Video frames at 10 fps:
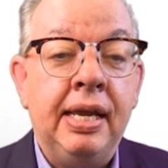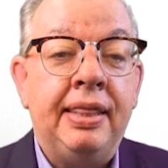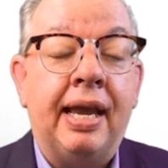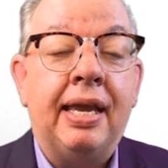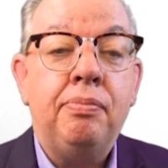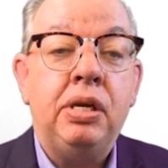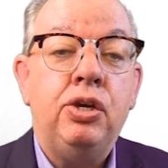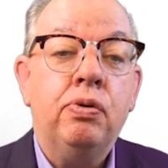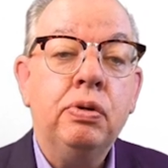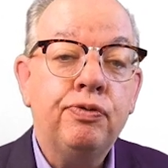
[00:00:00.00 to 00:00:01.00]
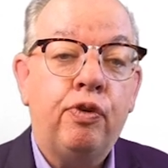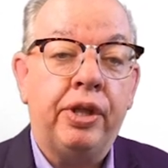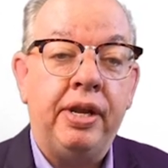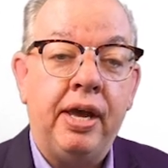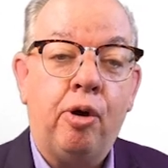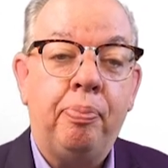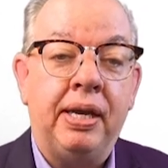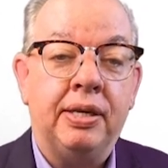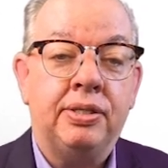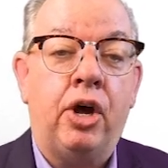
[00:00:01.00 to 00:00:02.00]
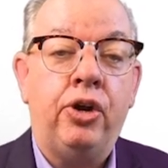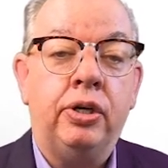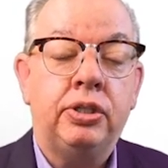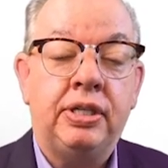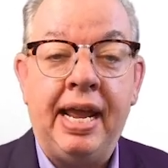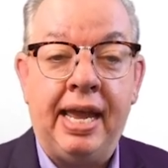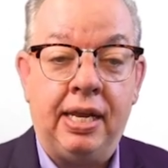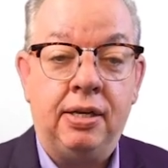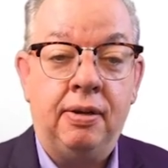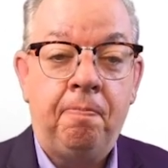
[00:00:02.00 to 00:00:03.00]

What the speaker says: that can be useful in helping us understand